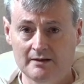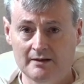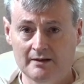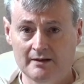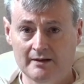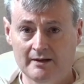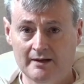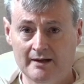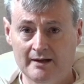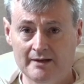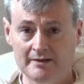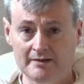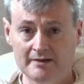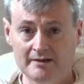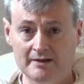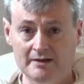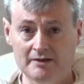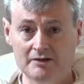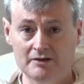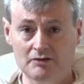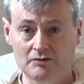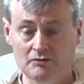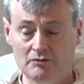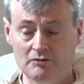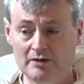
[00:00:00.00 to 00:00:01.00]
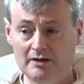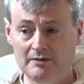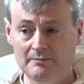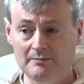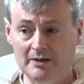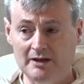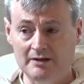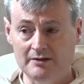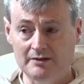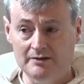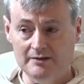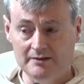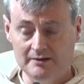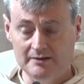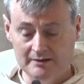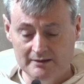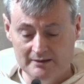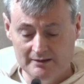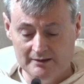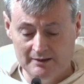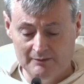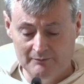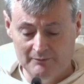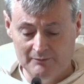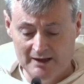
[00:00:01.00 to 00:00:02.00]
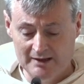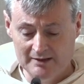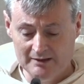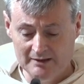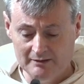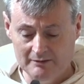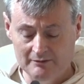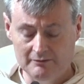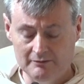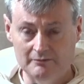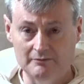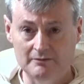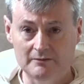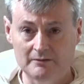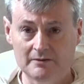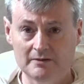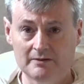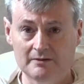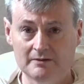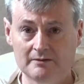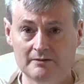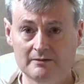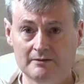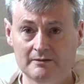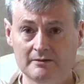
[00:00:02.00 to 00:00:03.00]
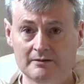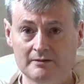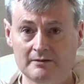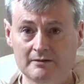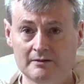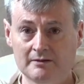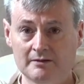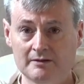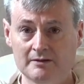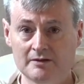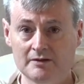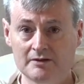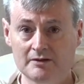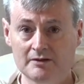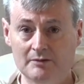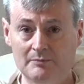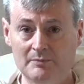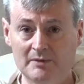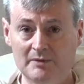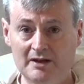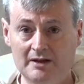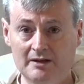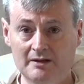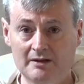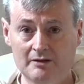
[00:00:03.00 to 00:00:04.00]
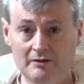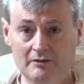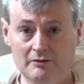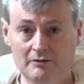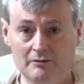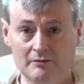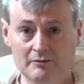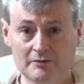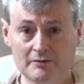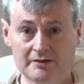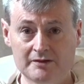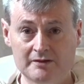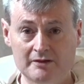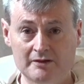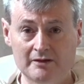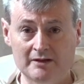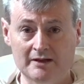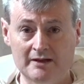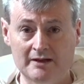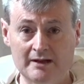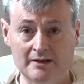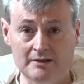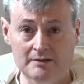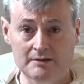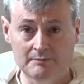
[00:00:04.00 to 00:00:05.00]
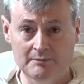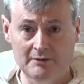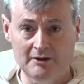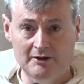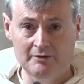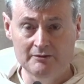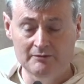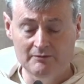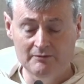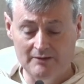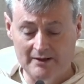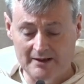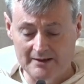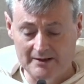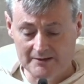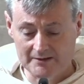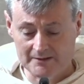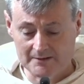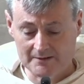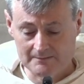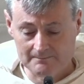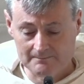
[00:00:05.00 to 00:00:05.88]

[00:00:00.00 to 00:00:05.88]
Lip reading: as an extremist, a radical, somebody who stood against progress.